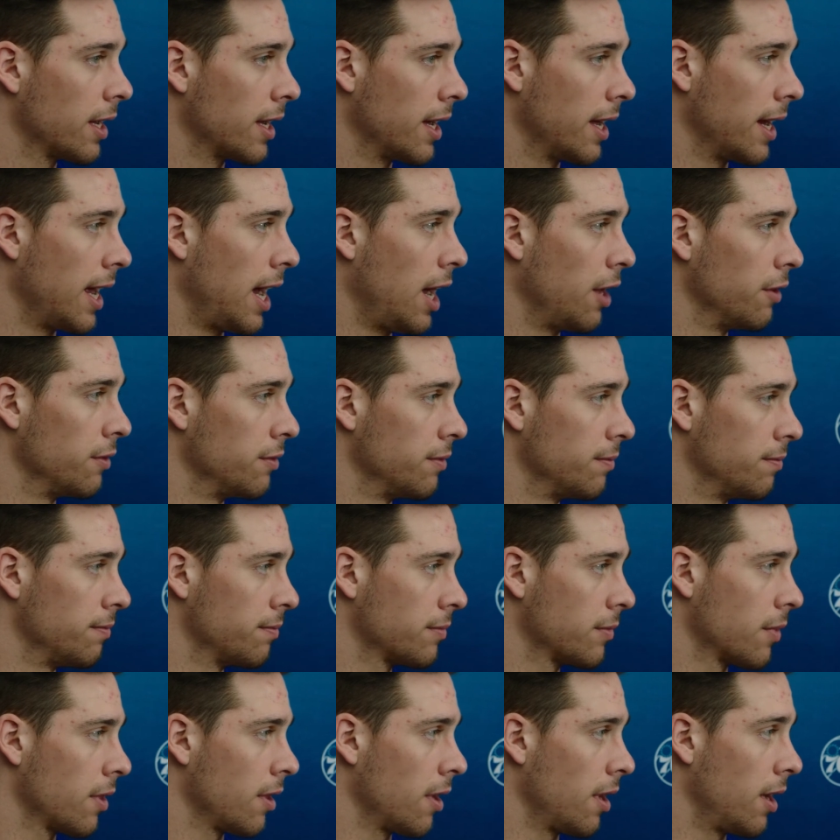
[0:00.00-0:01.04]
get out and,
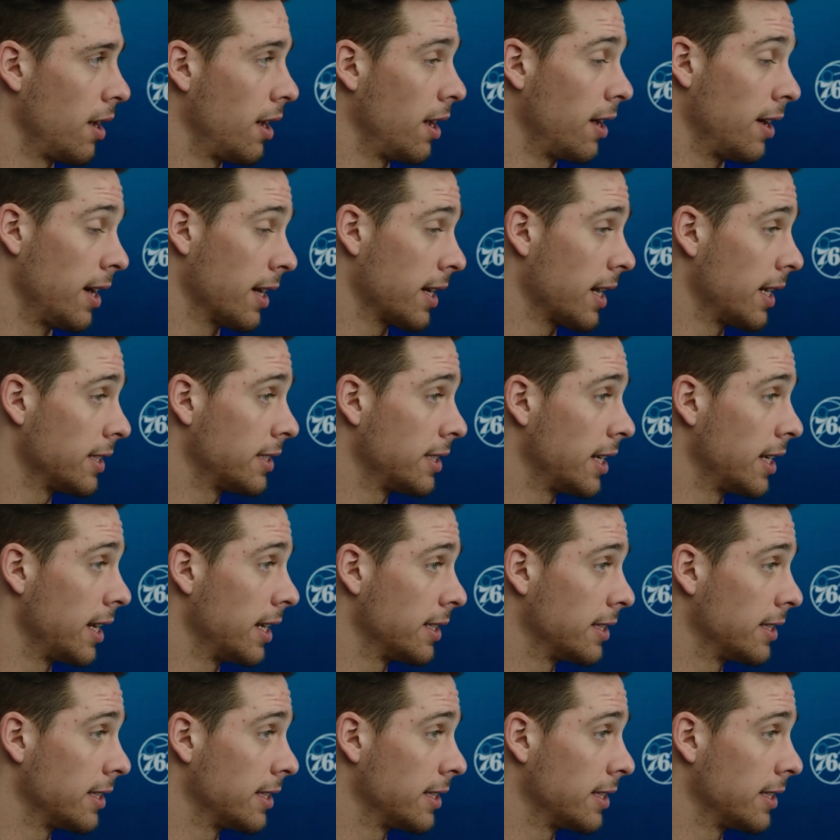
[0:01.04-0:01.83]
like I said,